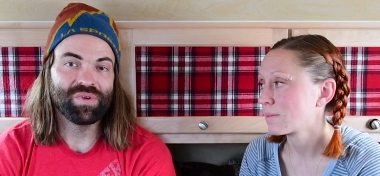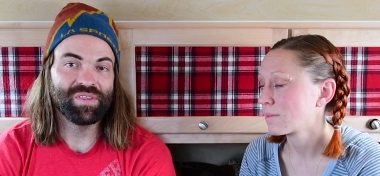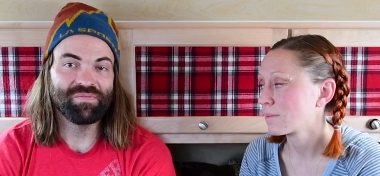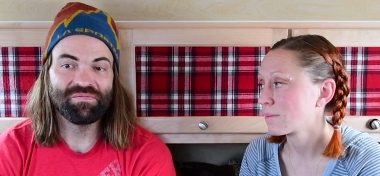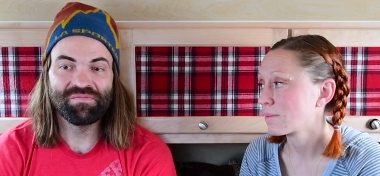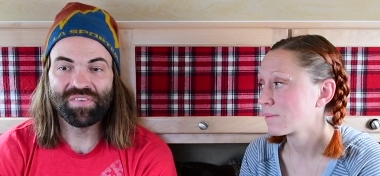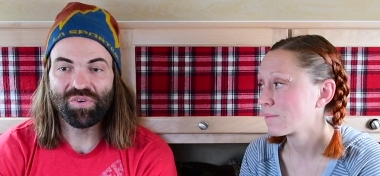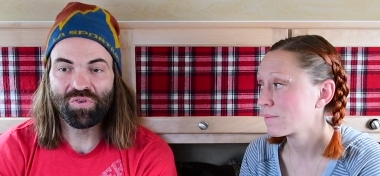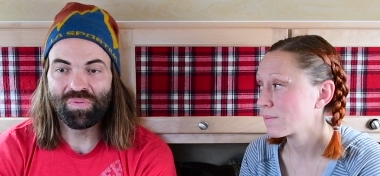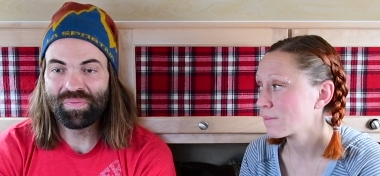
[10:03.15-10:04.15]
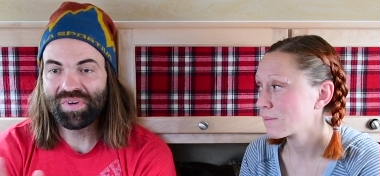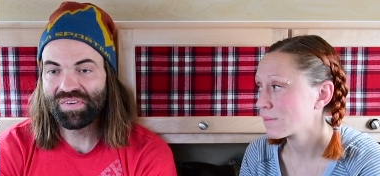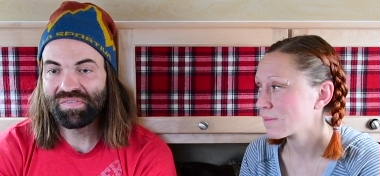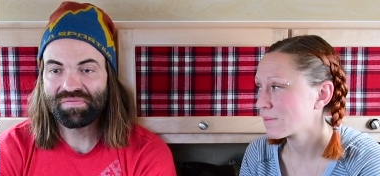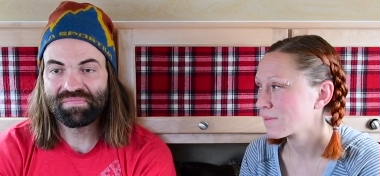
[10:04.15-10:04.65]
Speaker 1: with a film
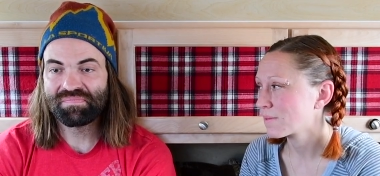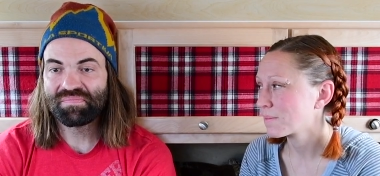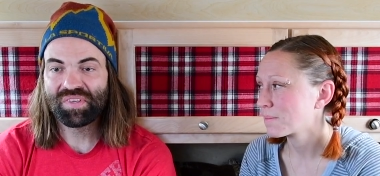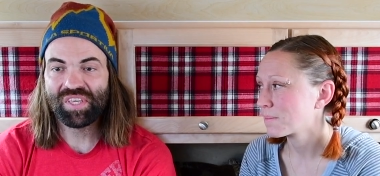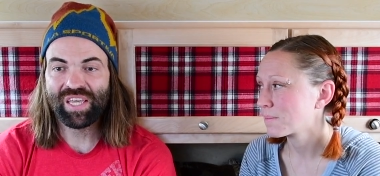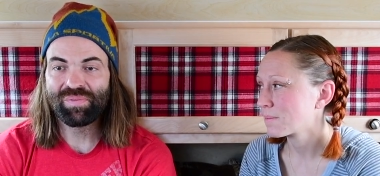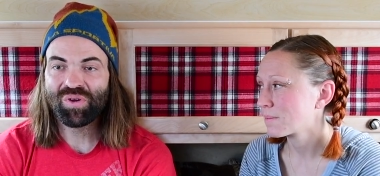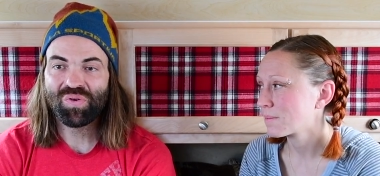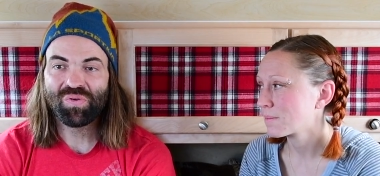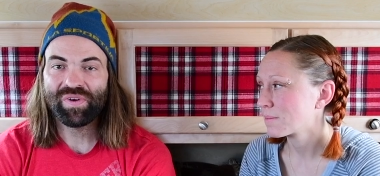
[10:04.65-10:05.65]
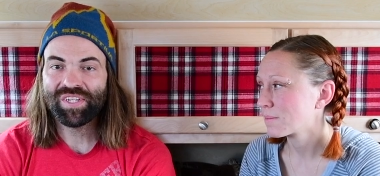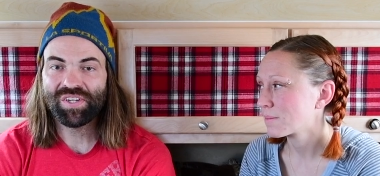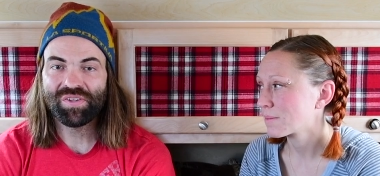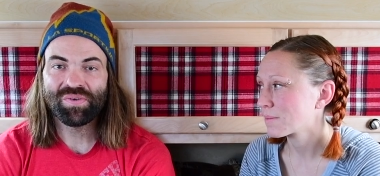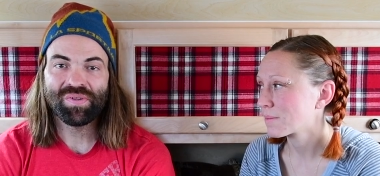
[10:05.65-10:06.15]
of chemical
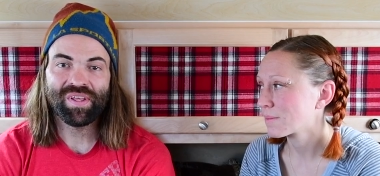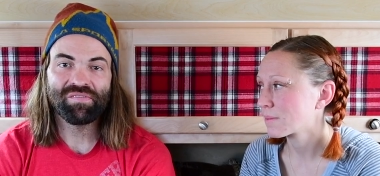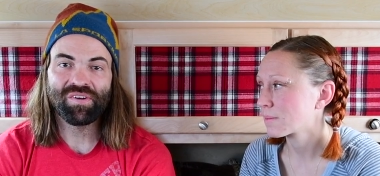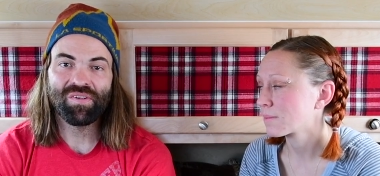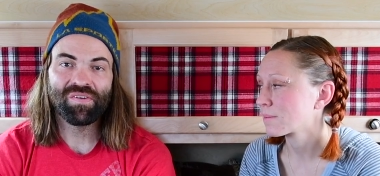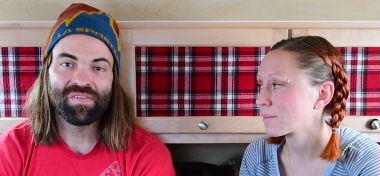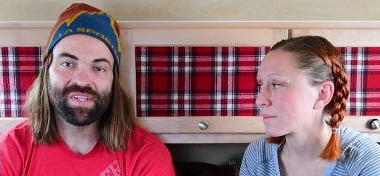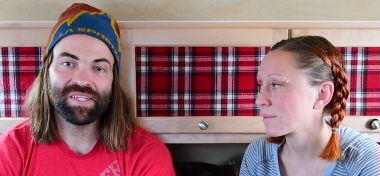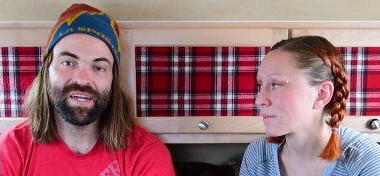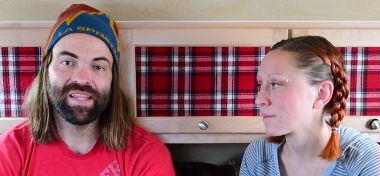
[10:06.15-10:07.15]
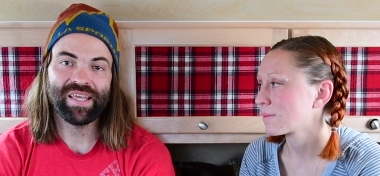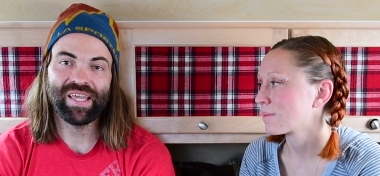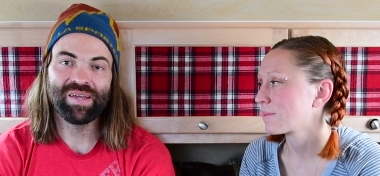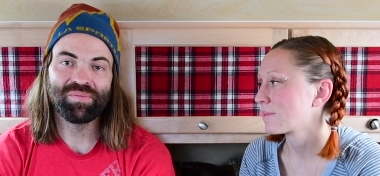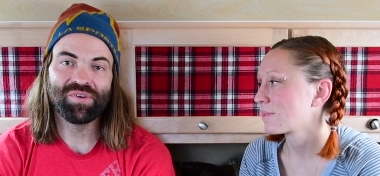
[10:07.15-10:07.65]
residue left all over the side of the
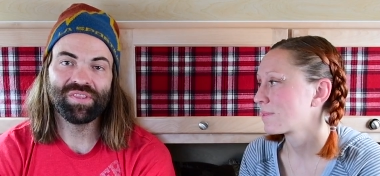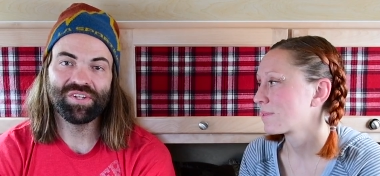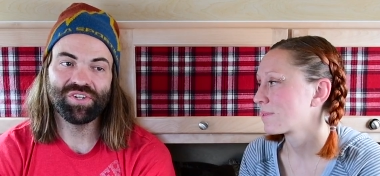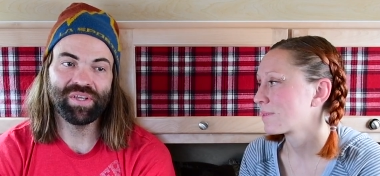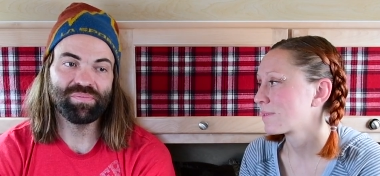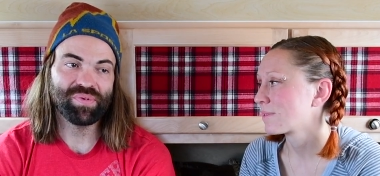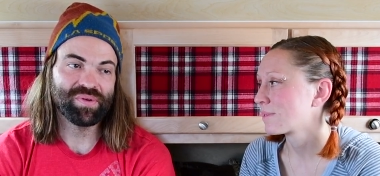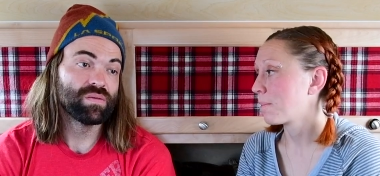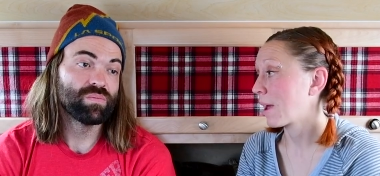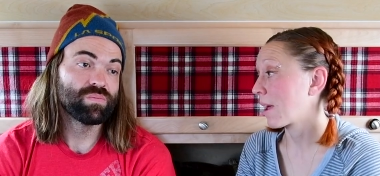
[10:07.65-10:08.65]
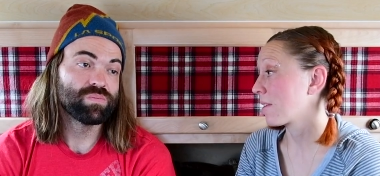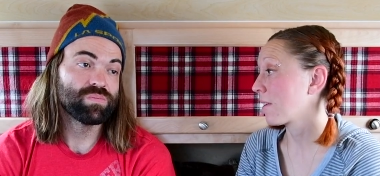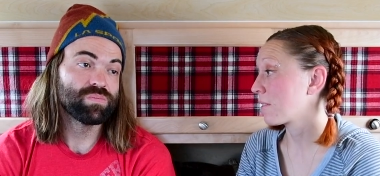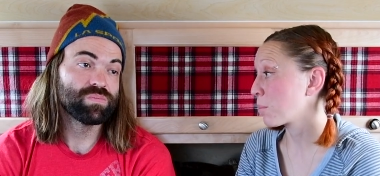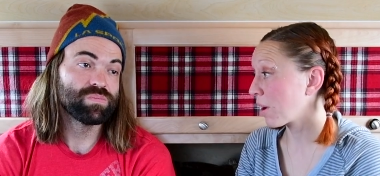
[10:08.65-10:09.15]
camper and the Jeep.
Speaker 2: I guess
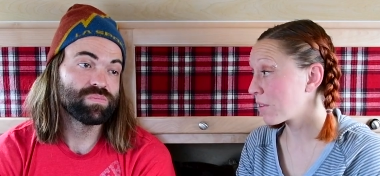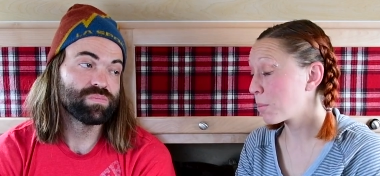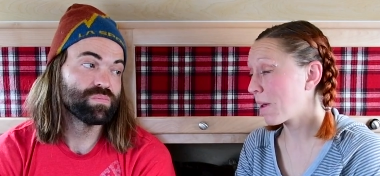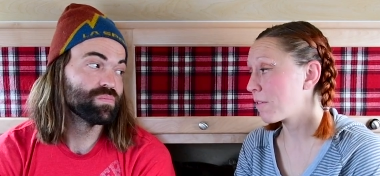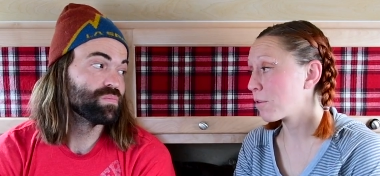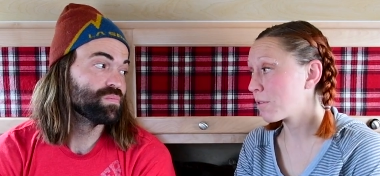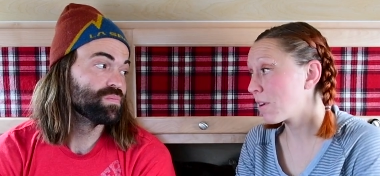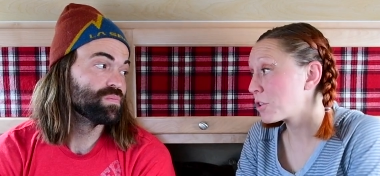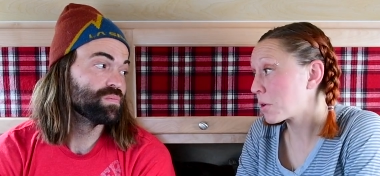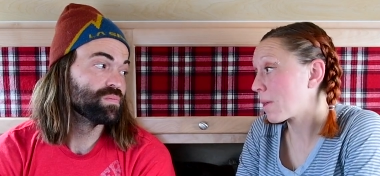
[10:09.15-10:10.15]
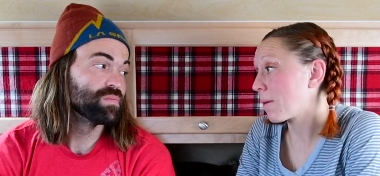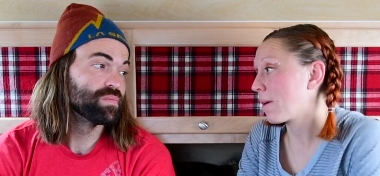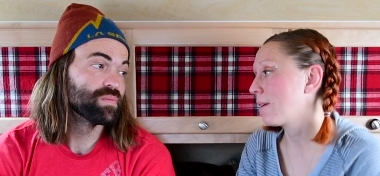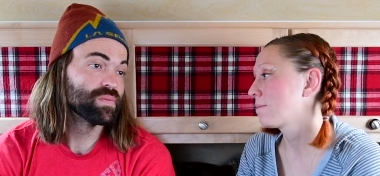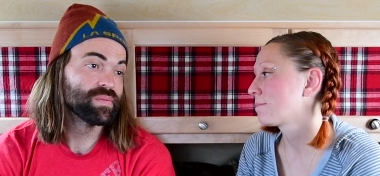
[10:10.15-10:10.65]
that's the price you pay for adventure though,
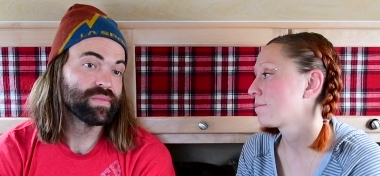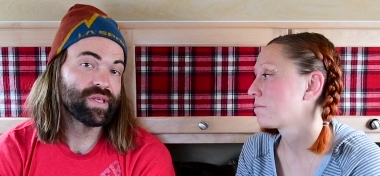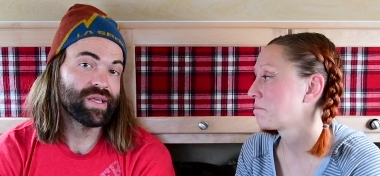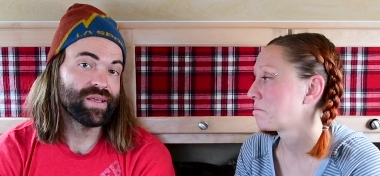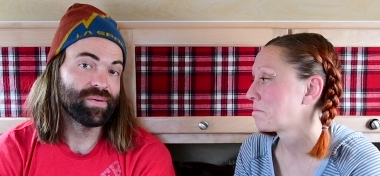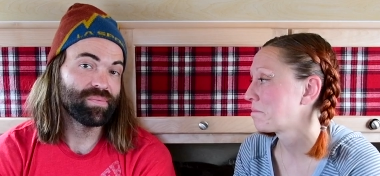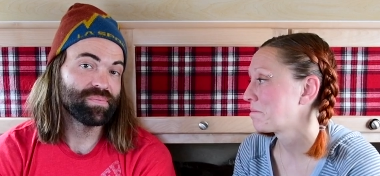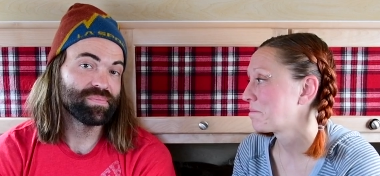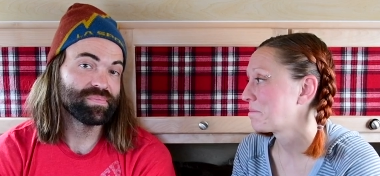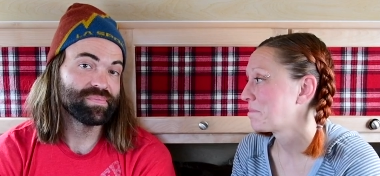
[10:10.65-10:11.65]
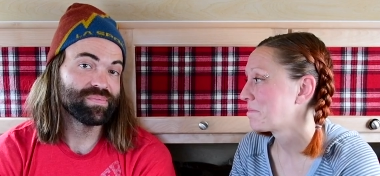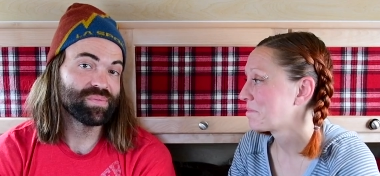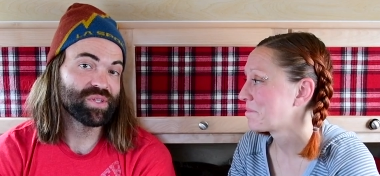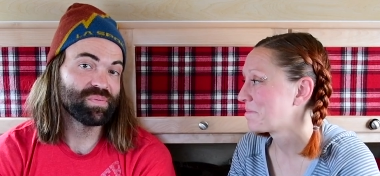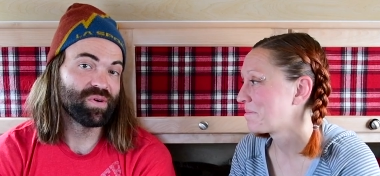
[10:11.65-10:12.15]
huh?
Speaker 1: Yep.
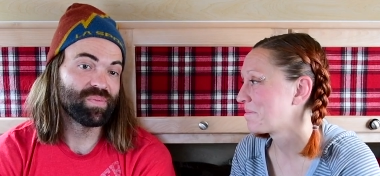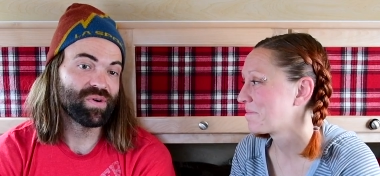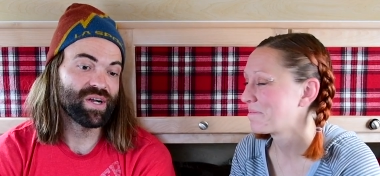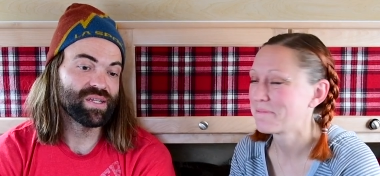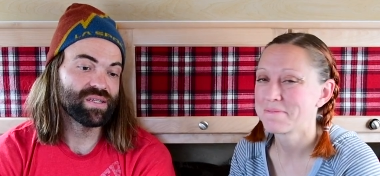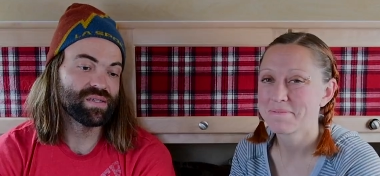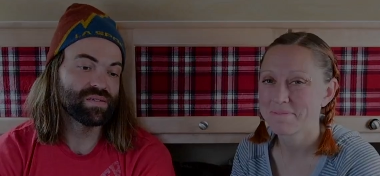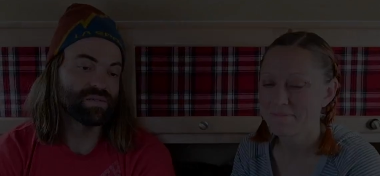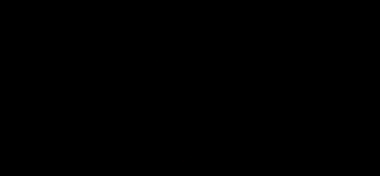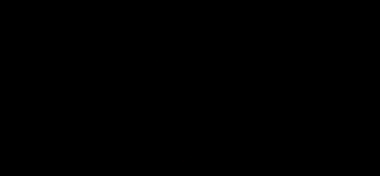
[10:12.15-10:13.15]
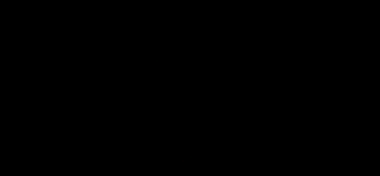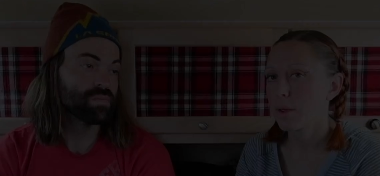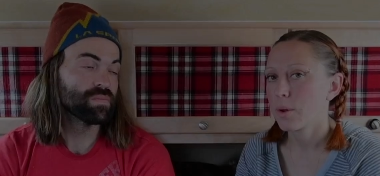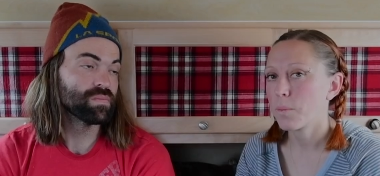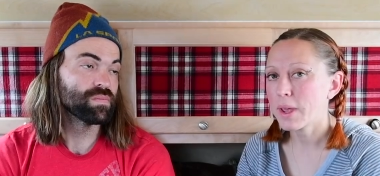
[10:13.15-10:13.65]
Small price.
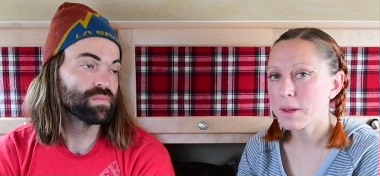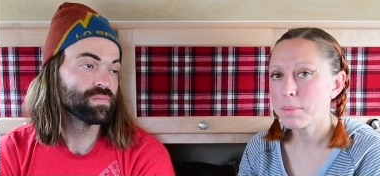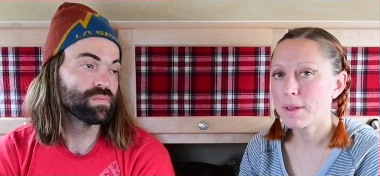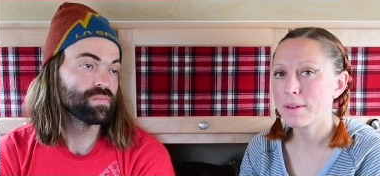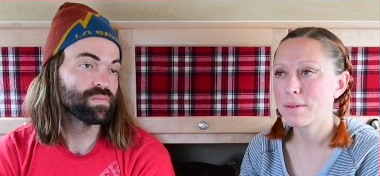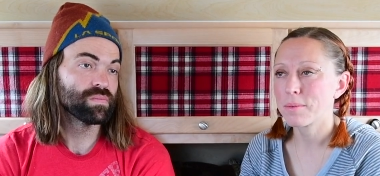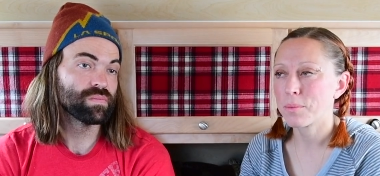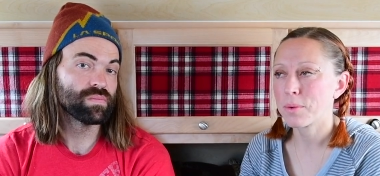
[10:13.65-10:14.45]
Speaker 2: We had been